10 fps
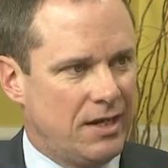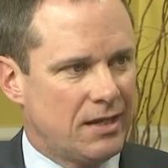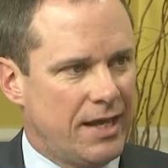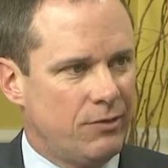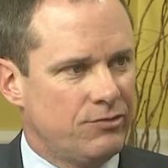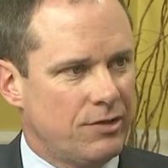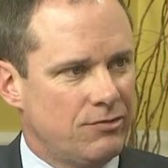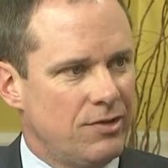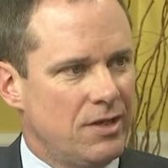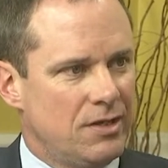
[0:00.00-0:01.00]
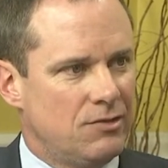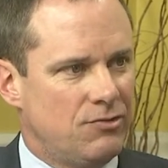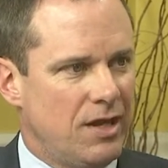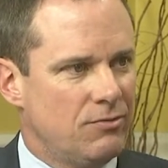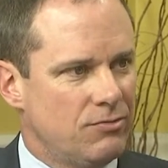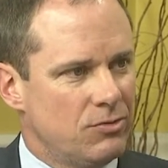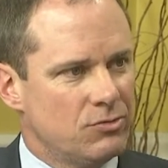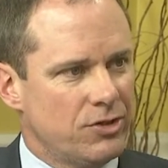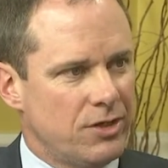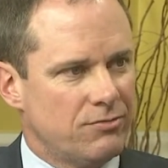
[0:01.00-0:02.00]
And it allows us, instead of
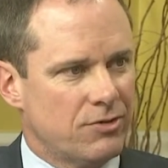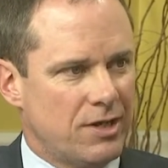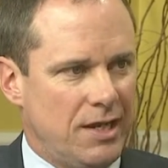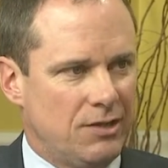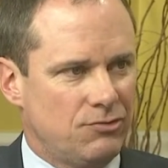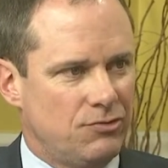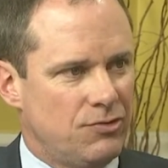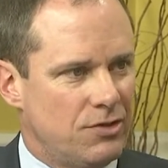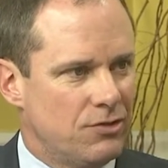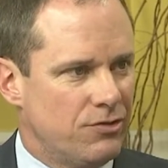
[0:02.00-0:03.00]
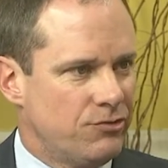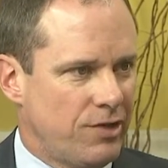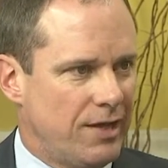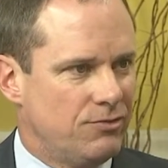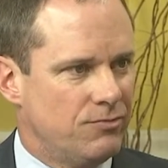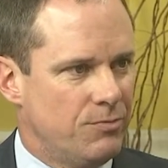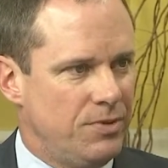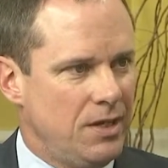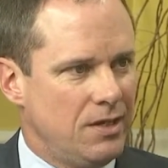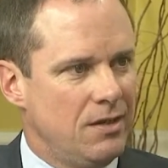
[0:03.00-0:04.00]
looking for cancers that are the size of a
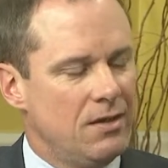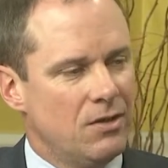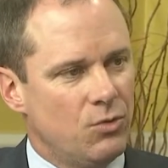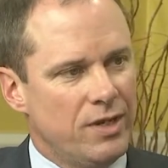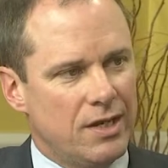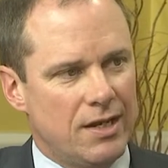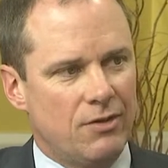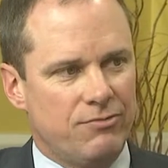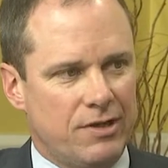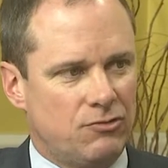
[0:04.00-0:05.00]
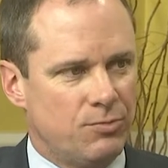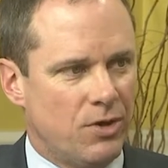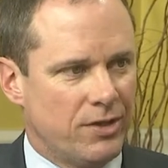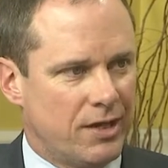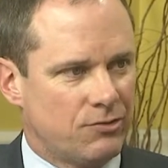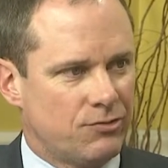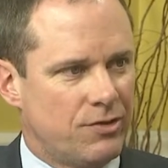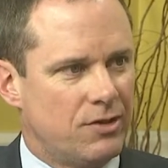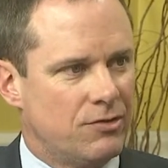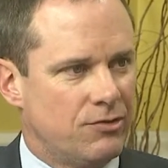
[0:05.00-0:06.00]
pea, we can now find small nodules
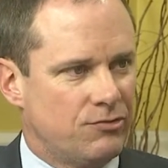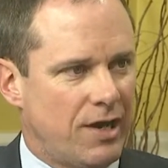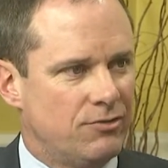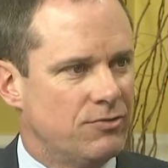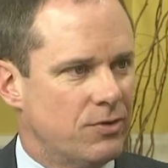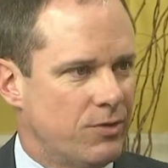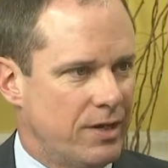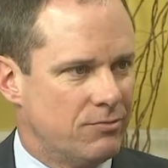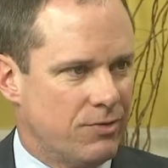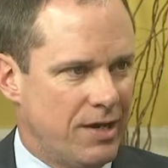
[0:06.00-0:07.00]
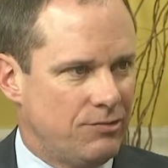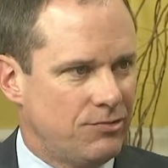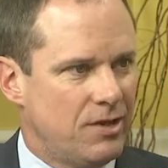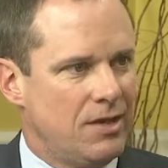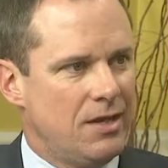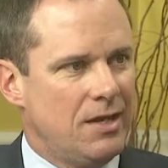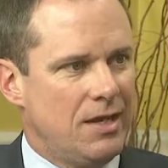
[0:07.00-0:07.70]
that are the size of a grain of rice. Yeah.